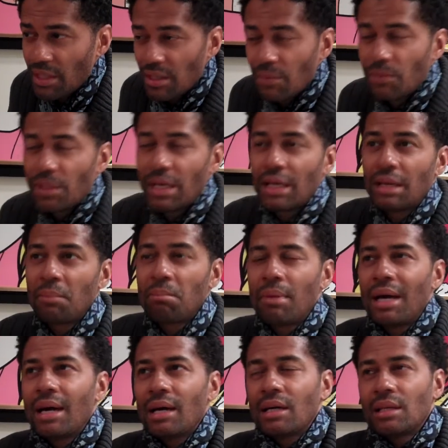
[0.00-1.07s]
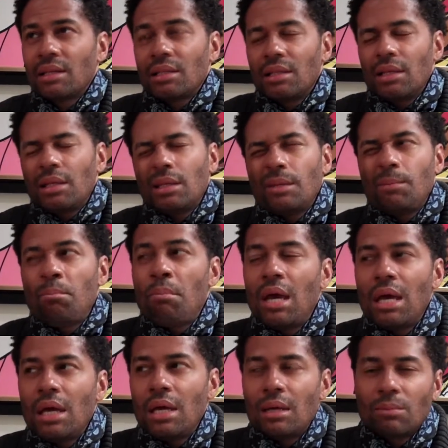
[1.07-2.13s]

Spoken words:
And then when I get back, I think in May,